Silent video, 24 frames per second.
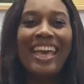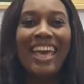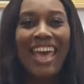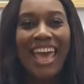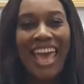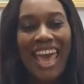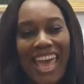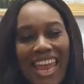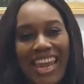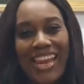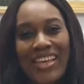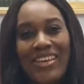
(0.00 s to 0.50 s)

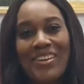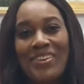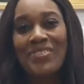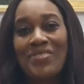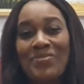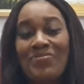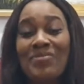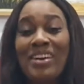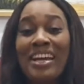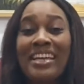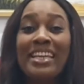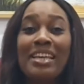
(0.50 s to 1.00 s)
Hello,
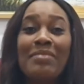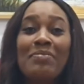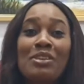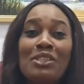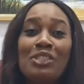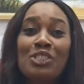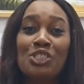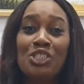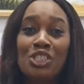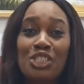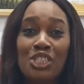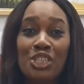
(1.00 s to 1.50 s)
my name
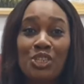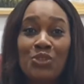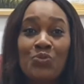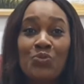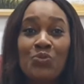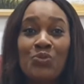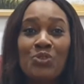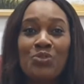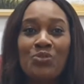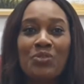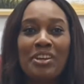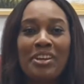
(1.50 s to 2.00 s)
is
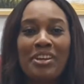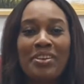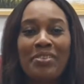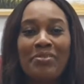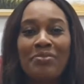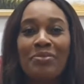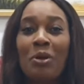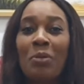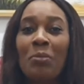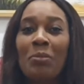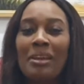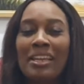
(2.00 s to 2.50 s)
Chineke Ore
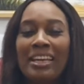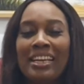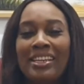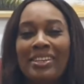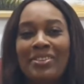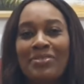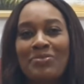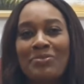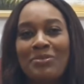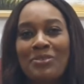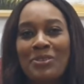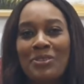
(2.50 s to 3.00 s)
from
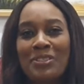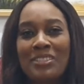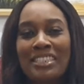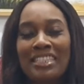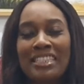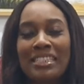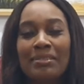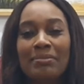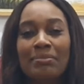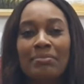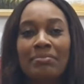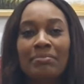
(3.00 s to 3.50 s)
Learning World.
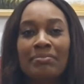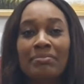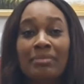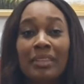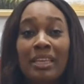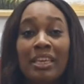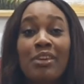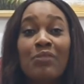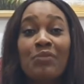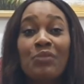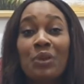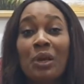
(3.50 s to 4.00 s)

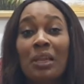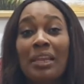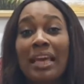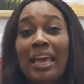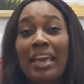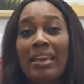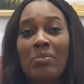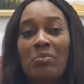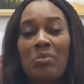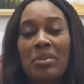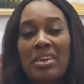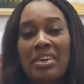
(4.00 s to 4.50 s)
If you're
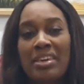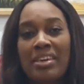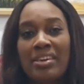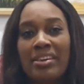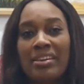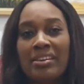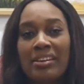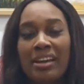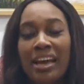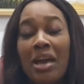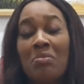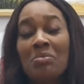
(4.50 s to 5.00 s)
like me,
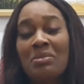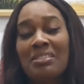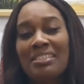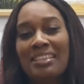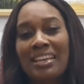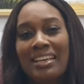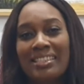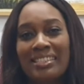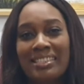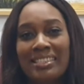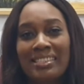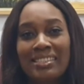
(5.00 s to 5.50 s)
I'm
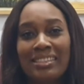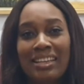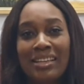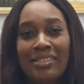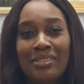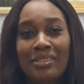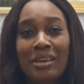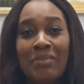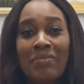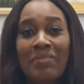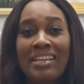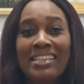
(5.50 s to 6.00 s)
certain that
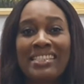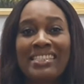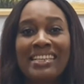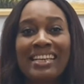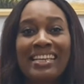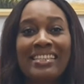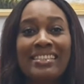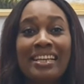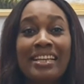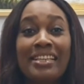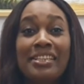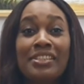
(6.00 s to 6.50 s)
you have
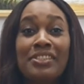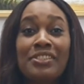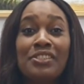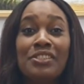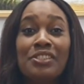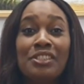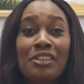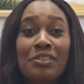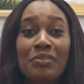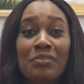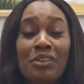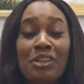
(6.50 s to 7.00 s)
attended a
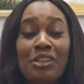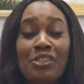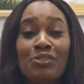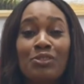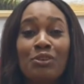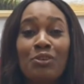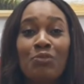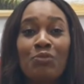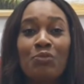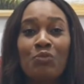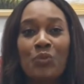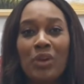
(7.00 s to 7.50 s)
series
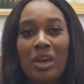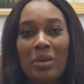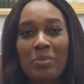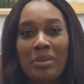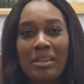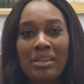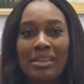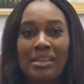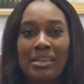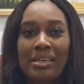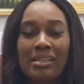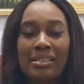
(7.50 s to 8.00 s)
of
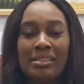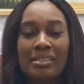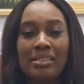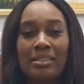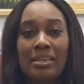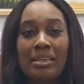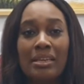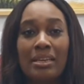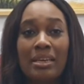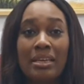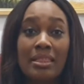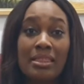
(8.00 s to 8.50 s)
webinars
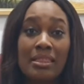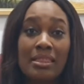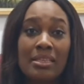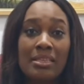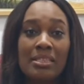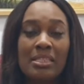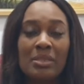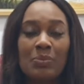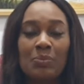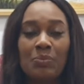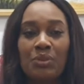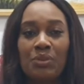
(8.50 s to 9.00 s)
in
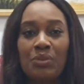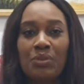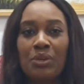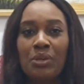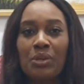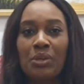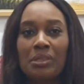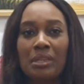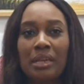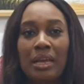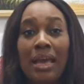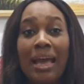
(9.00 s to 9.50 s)
this
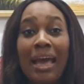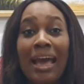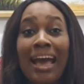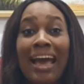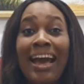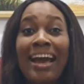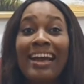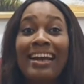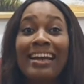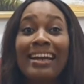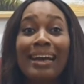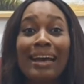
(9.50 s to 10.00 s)
period
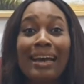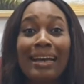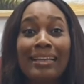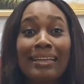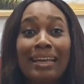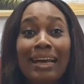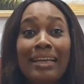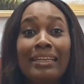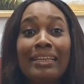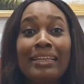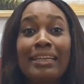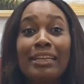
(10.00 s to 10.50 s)
and
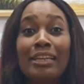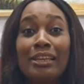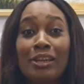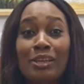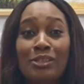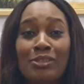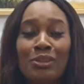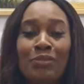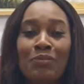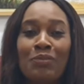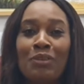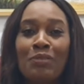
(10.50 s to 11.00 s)
gathered a lot
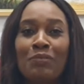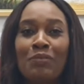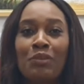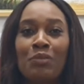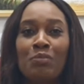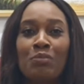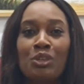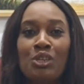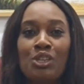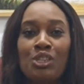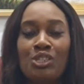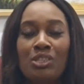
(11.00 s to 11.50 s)
of
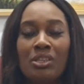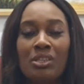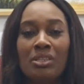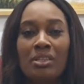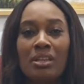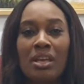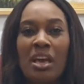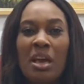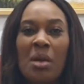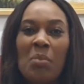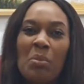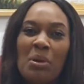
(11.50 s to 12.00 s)
information.
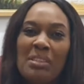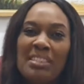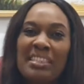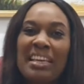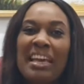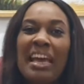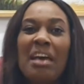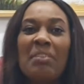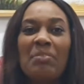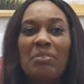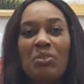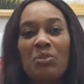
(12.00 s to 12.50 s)
But I
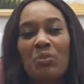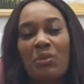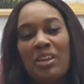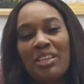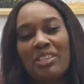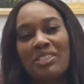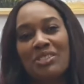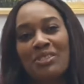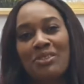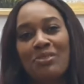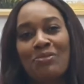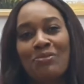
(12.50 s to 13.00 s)
have a
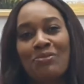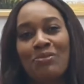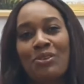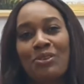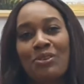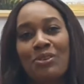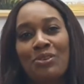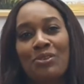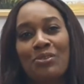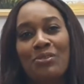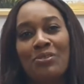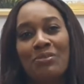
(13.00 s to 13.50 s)
question for
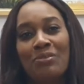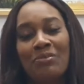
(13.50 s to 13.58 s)
you.